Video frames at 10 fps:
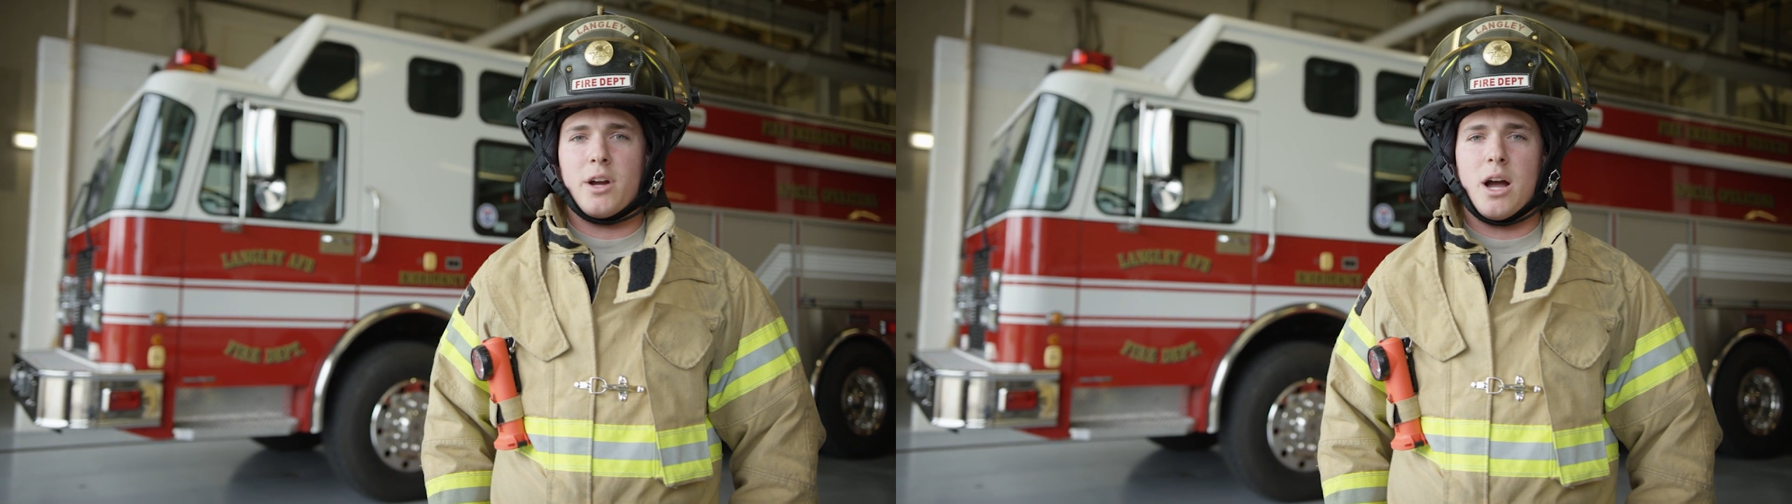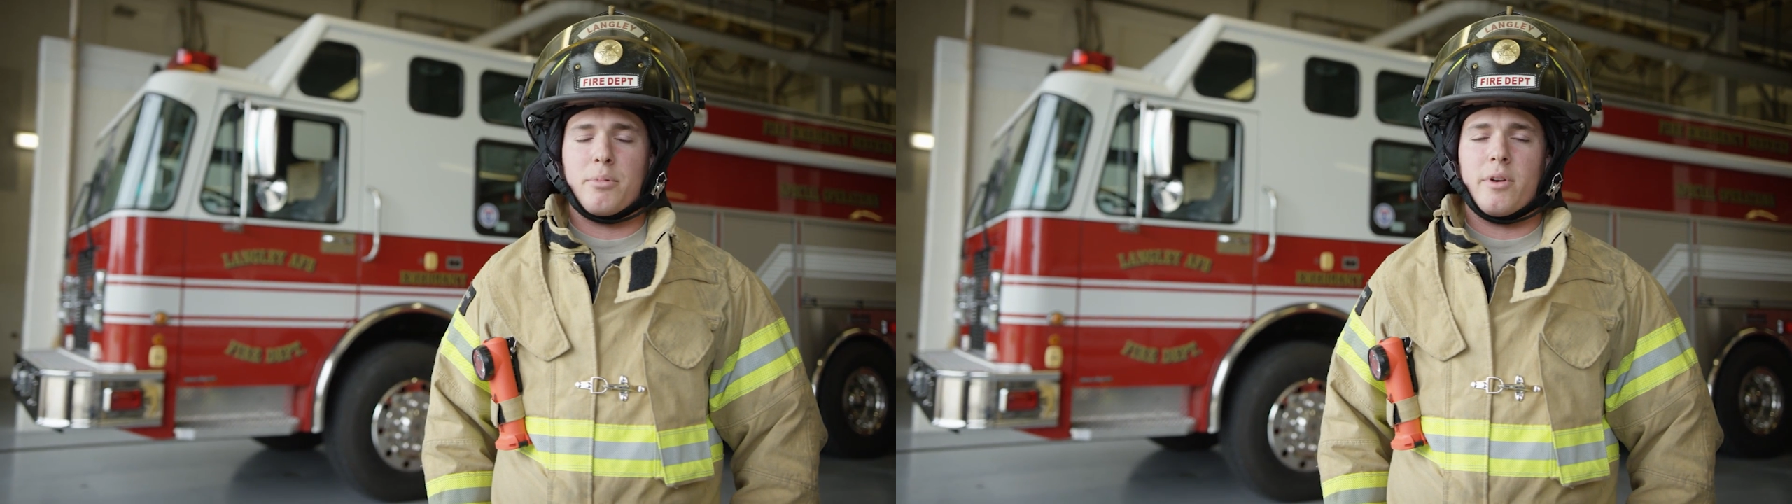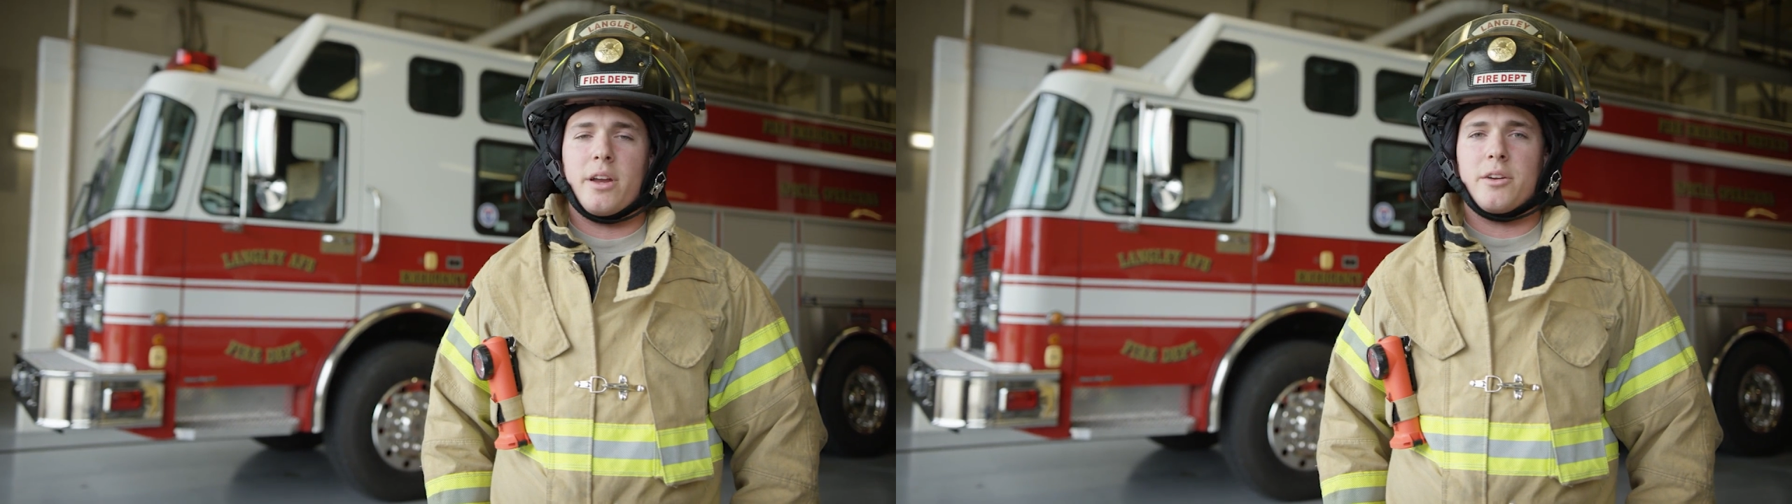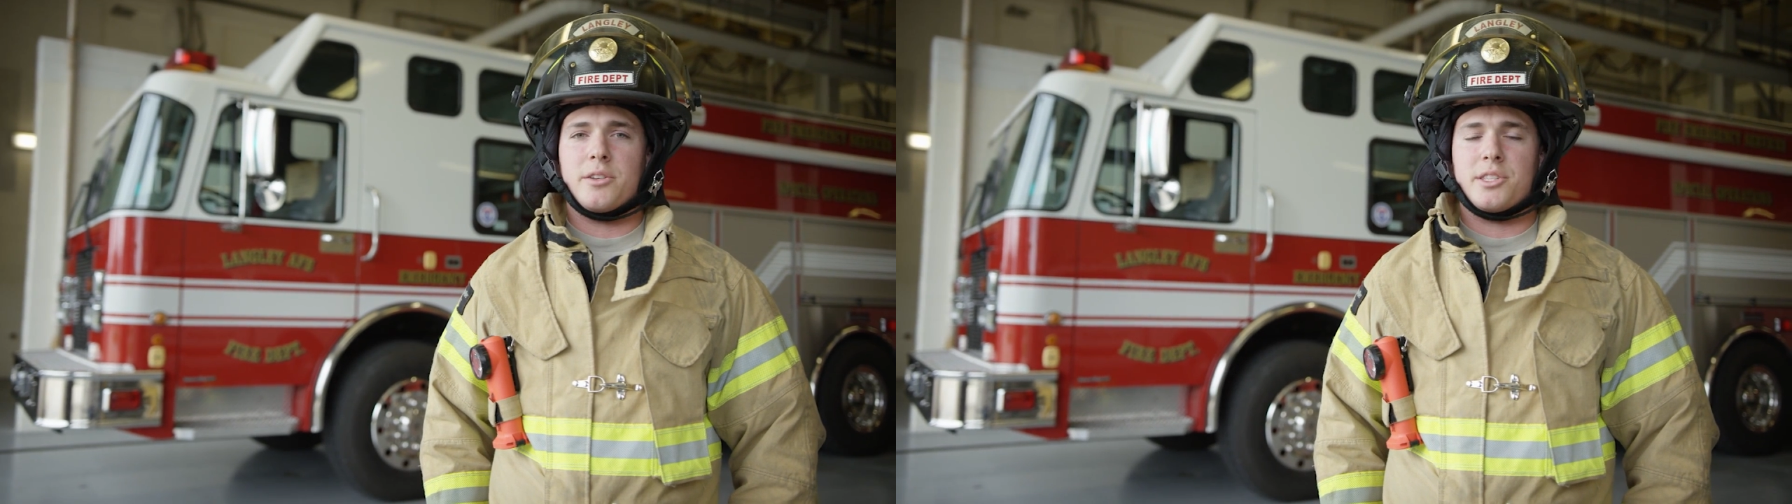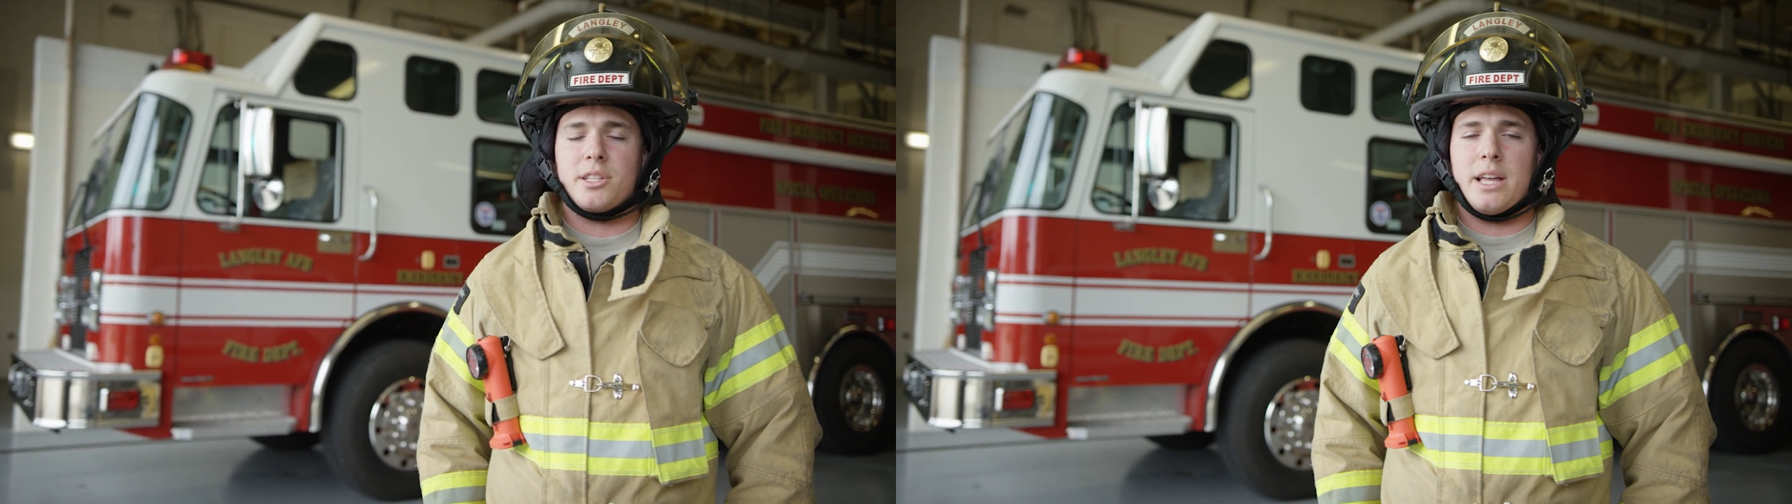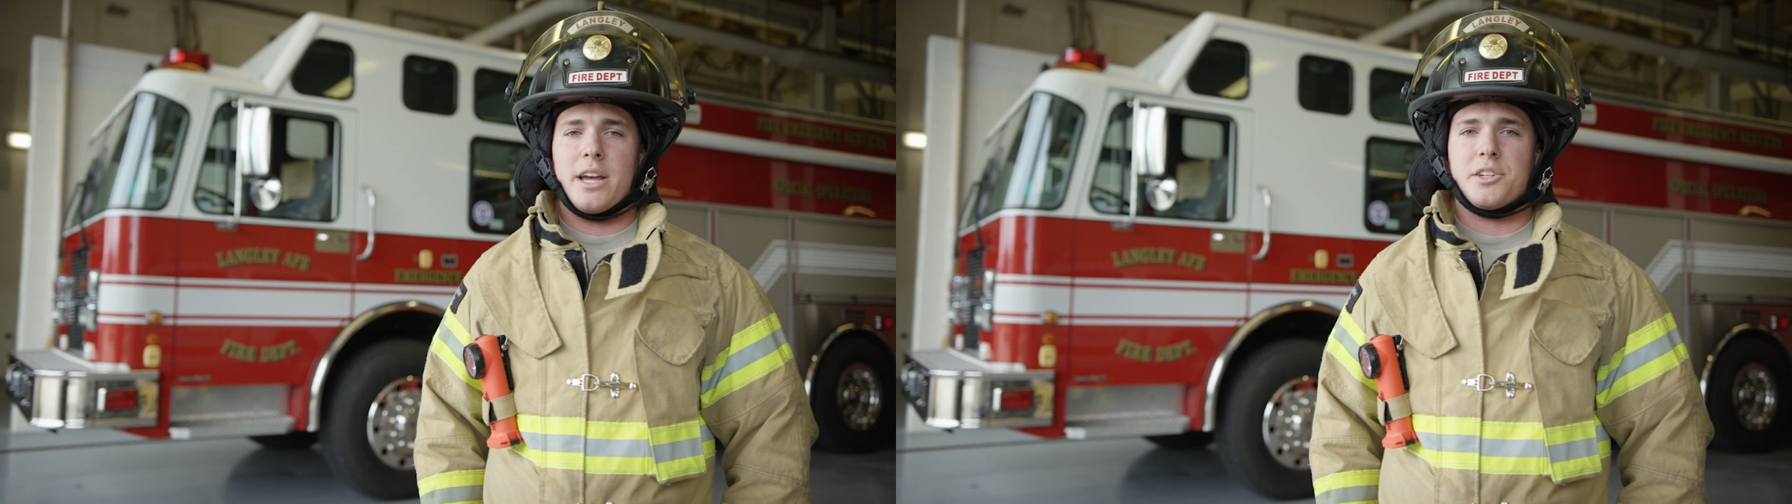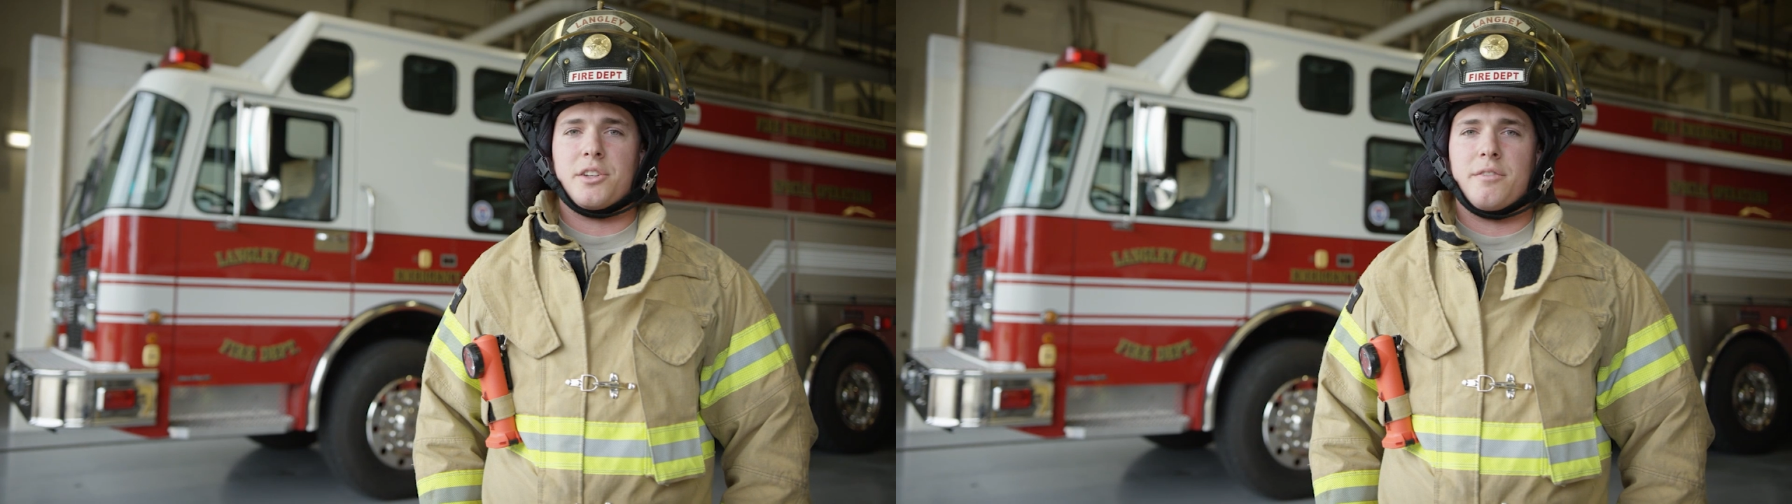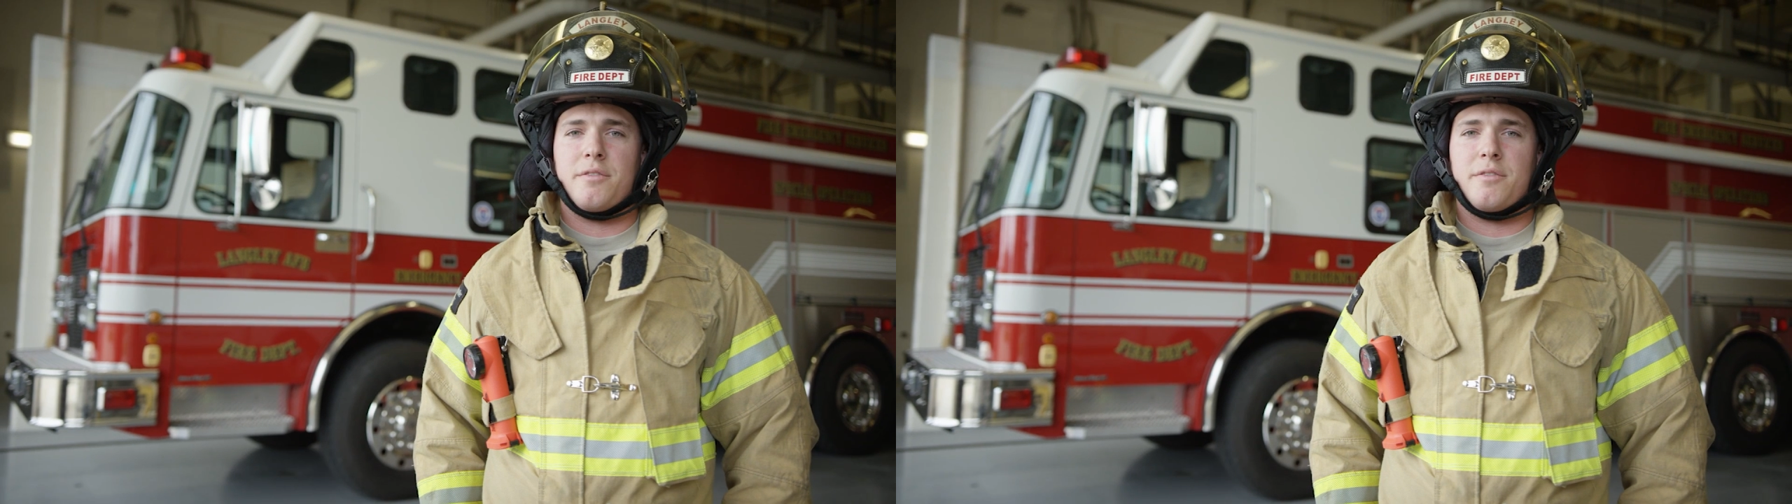operator, slash